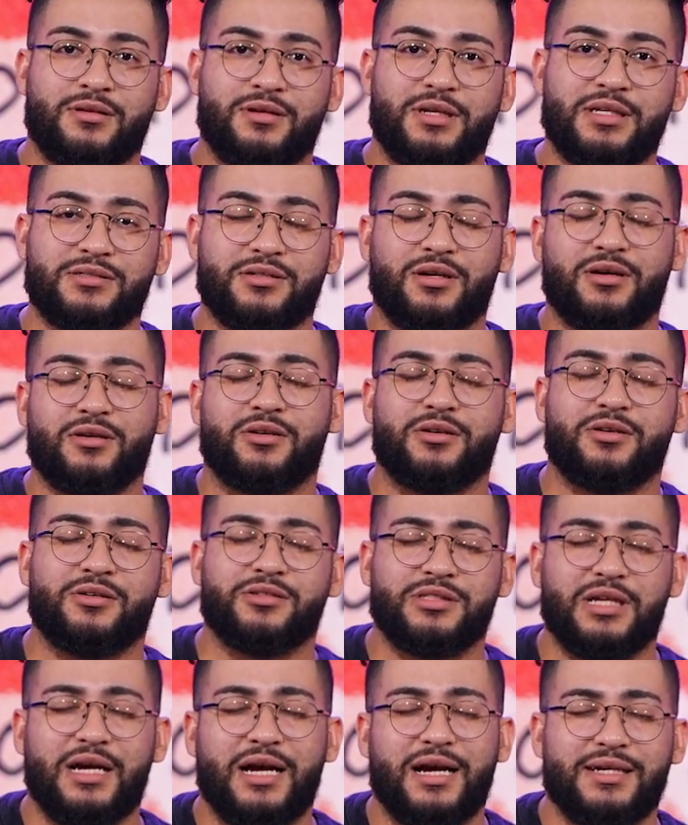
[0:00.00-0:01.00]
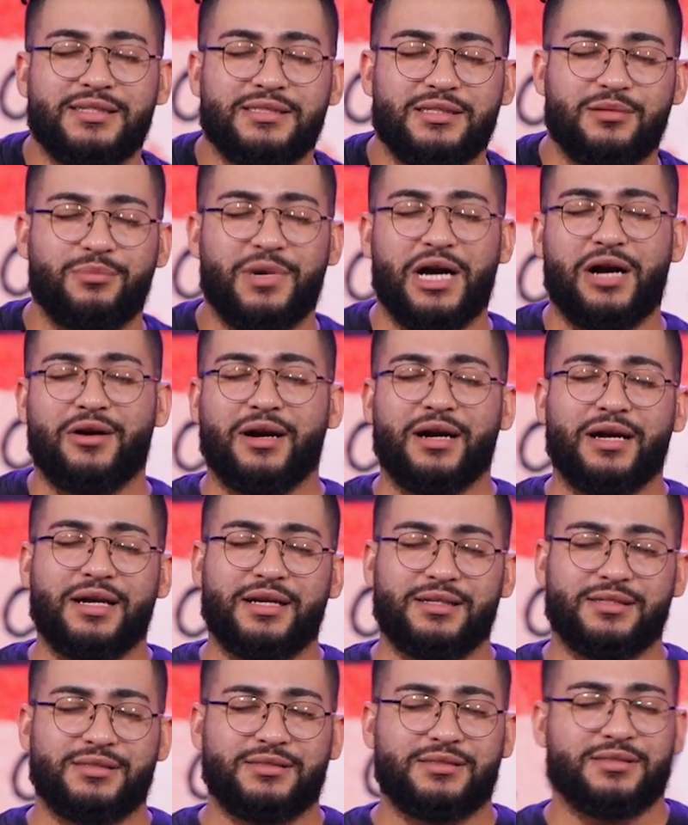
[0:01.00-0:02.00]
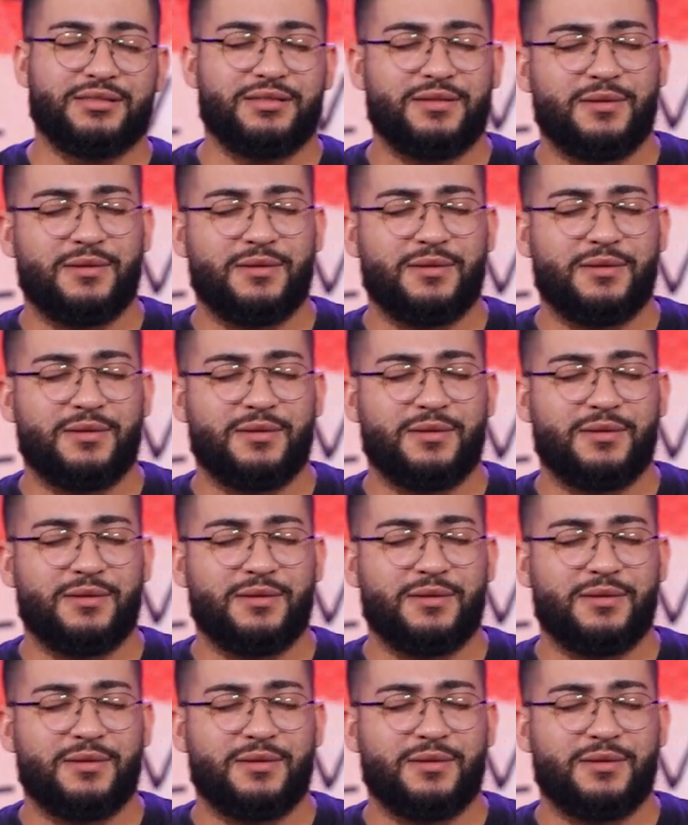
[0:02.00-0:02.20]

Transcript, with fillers: Let's all close our eyes and bow our heads.